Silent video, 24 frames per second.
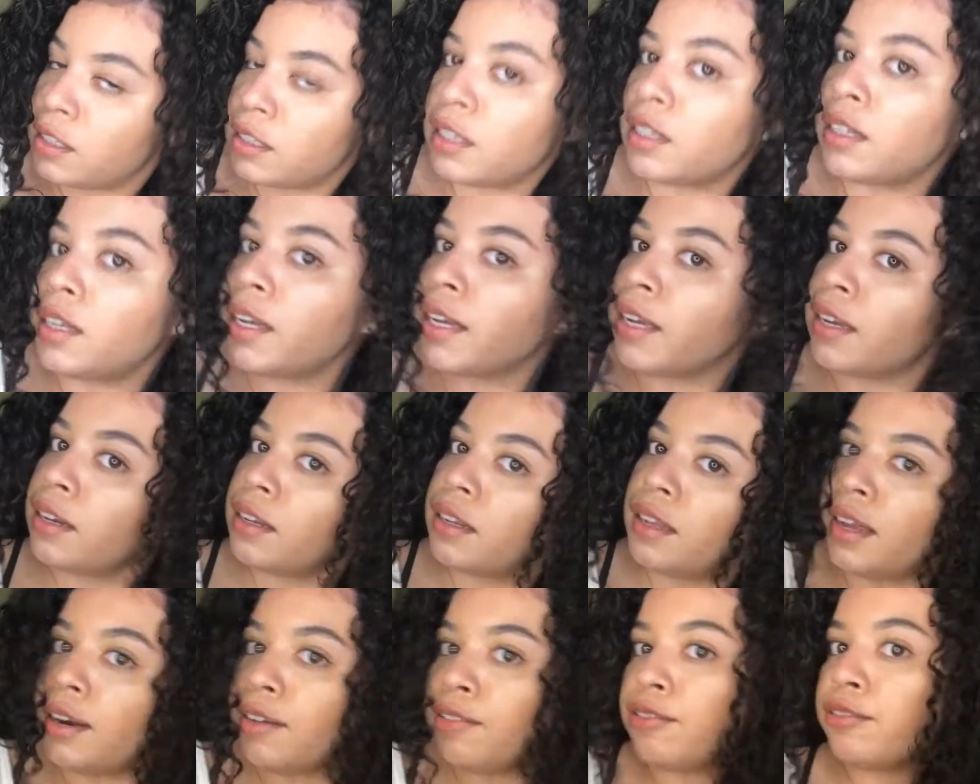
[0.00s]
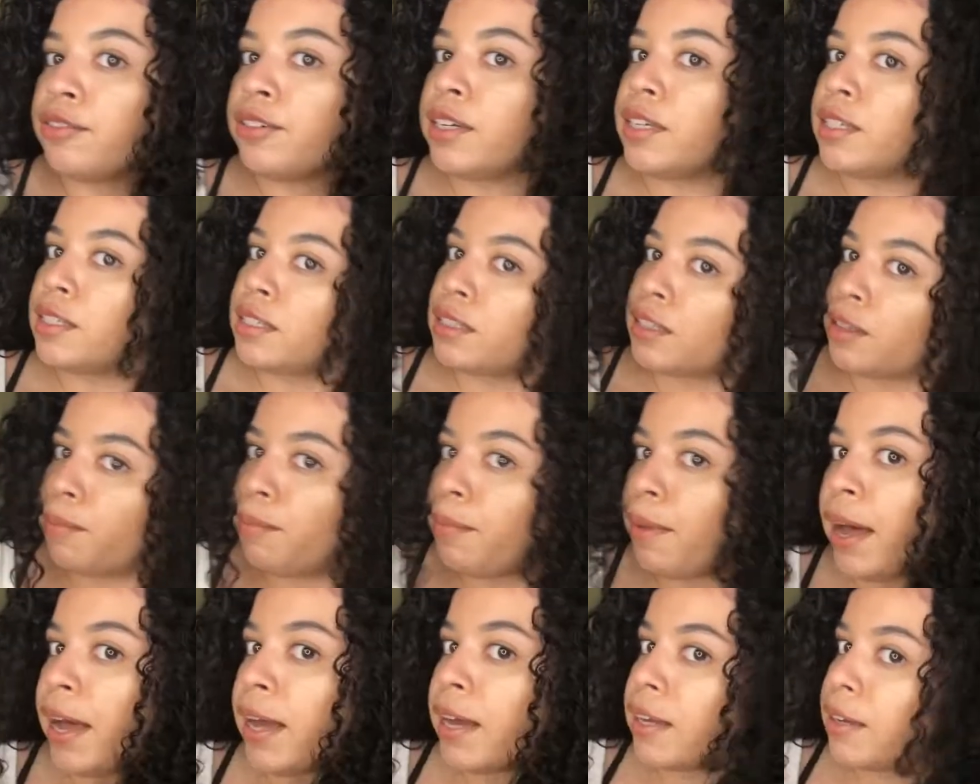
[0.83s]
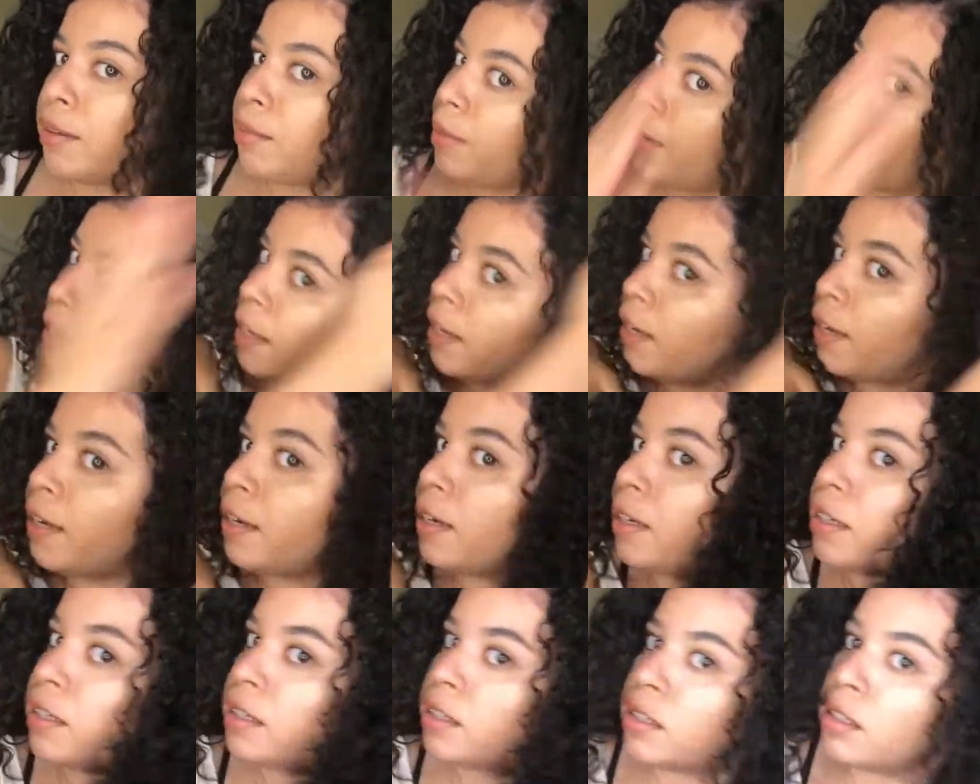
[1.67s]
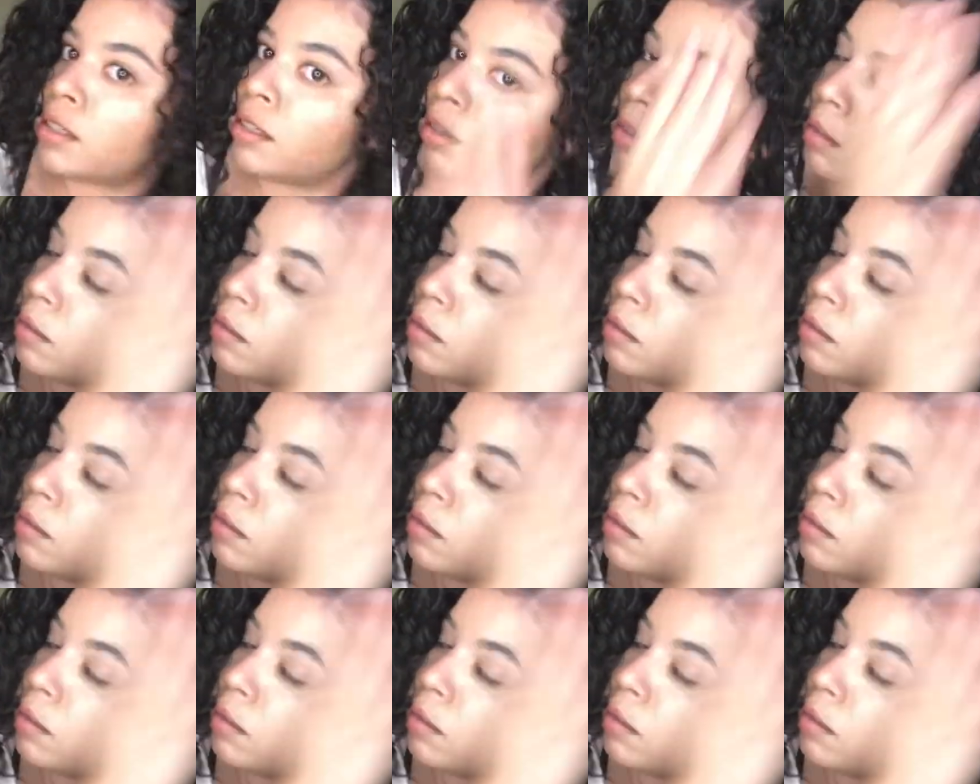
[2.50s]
I get a lot of frizz in the back of my hair, so